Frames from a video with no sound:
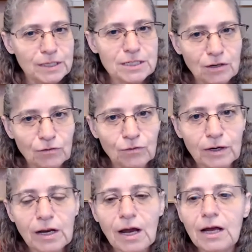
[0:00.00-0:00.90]
bit
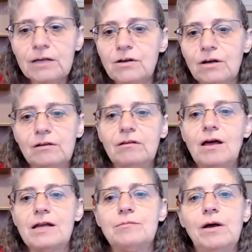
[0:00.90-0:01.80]
different? I talk a
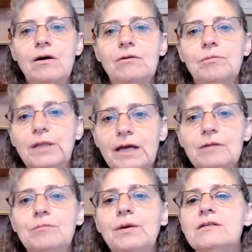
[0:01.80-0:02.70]
lot about
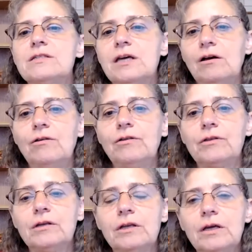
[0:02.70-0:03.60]
plant-based health
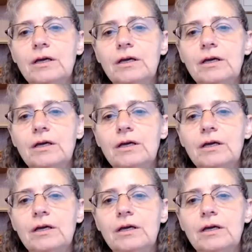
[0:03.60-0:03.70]
and